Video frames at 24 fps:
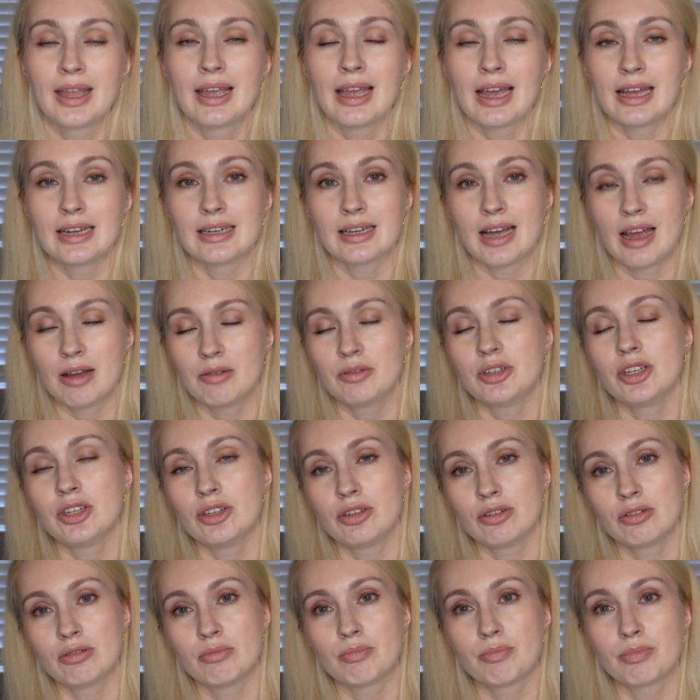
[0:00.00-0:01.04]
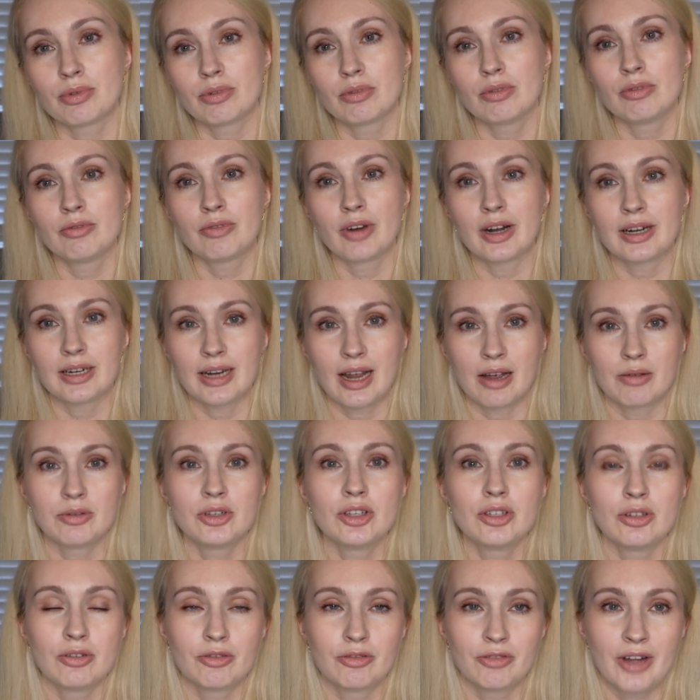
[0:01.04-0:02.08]
and how did you improve and how
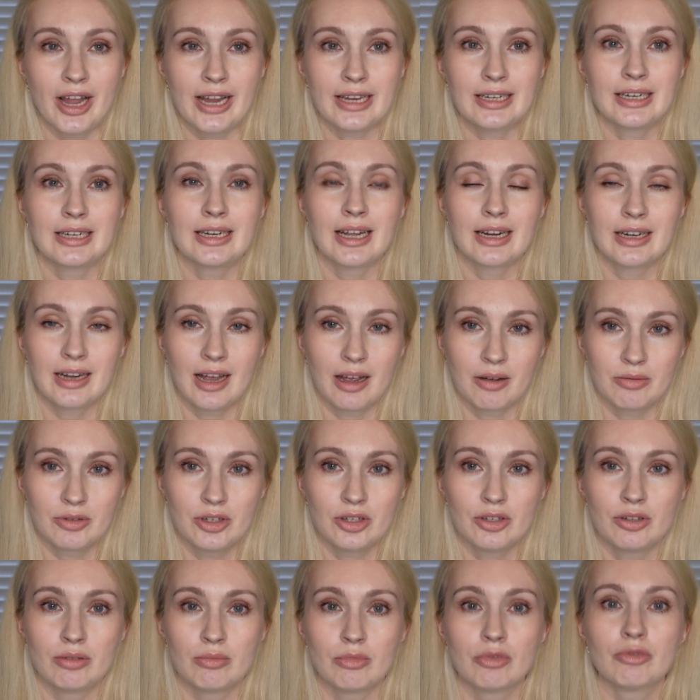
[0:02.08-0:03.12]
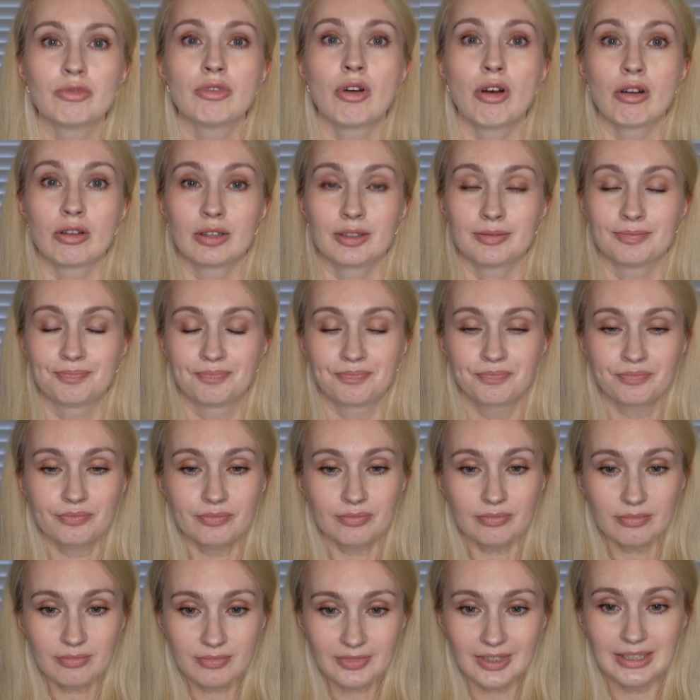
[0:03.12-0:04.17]
did you fight it and how did you move on.
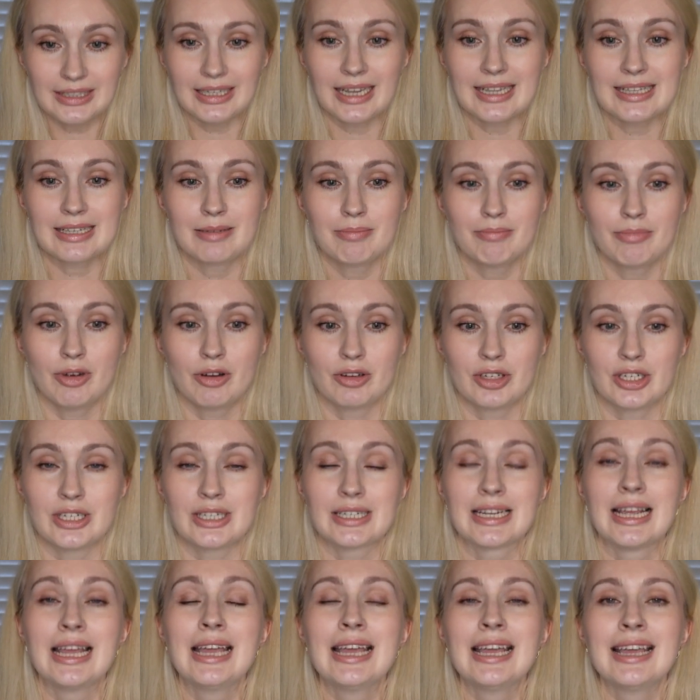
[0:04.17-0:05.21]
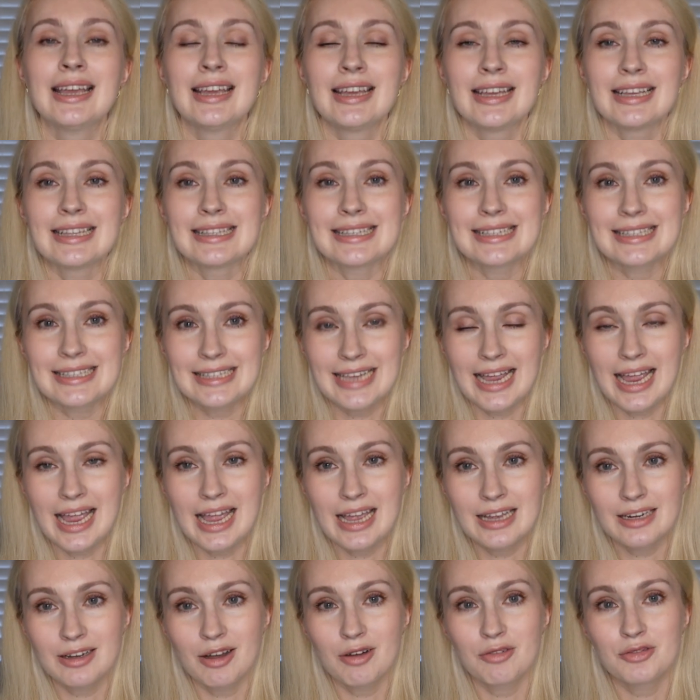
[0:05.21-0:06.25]
That's important.
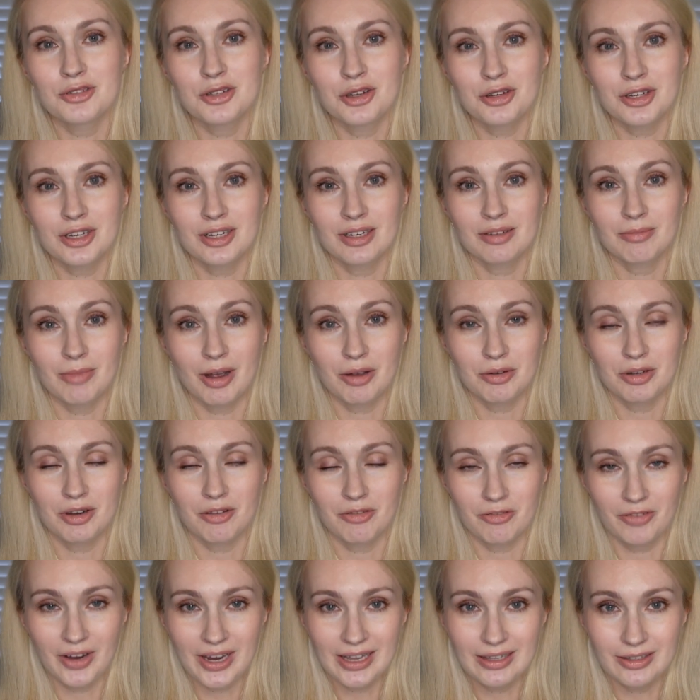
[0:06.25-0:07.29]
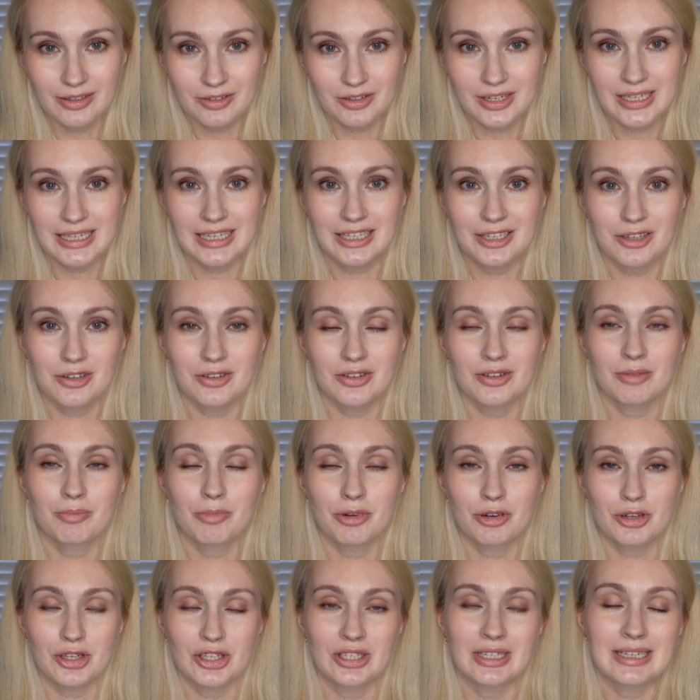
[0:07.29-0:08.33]
Instead of talking about your failures in your
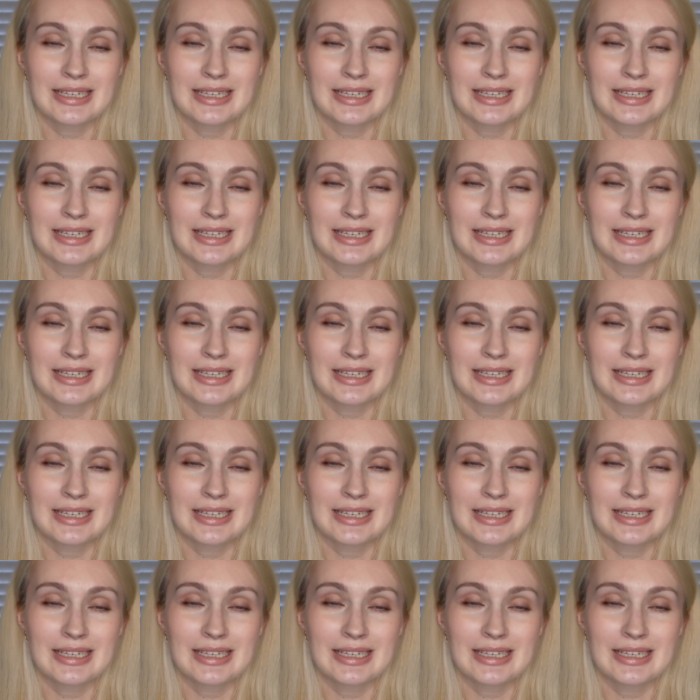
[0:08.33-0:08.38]
personal